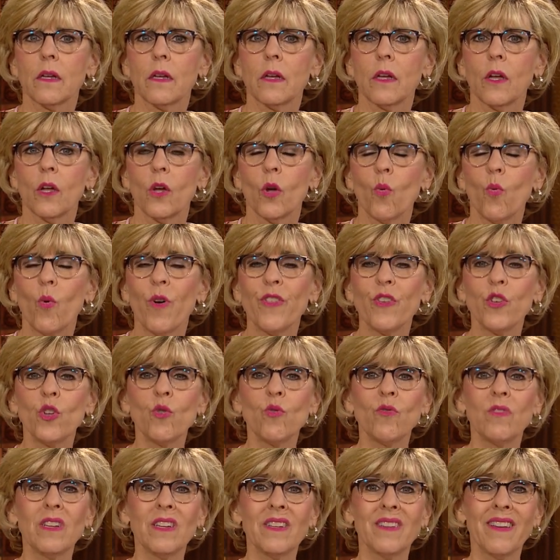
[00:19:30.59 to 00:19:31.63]
Hmm. Whether
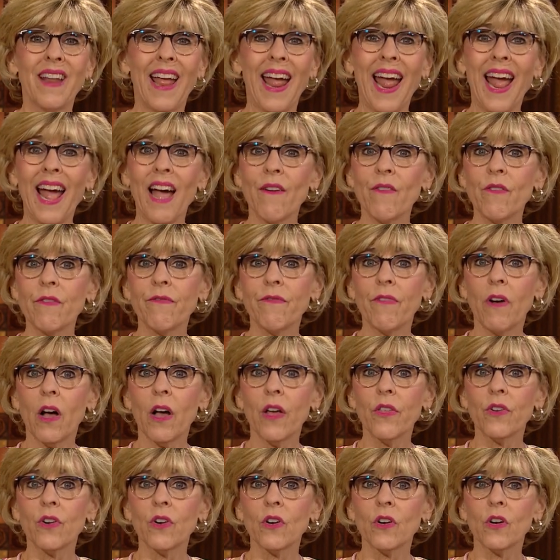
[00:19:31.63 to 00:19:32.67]
you didn't have a
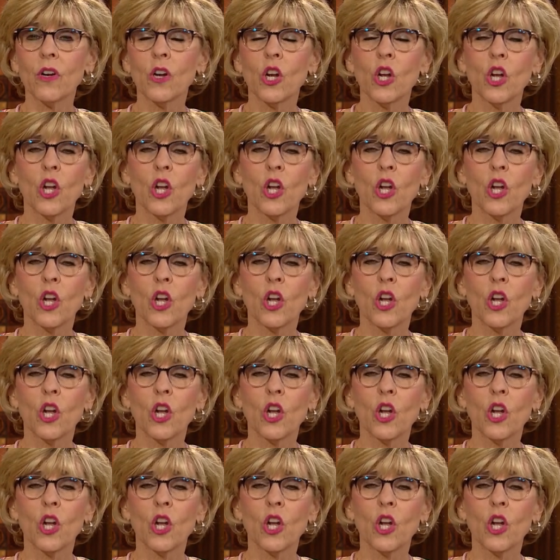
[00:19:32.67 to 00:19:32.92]
father,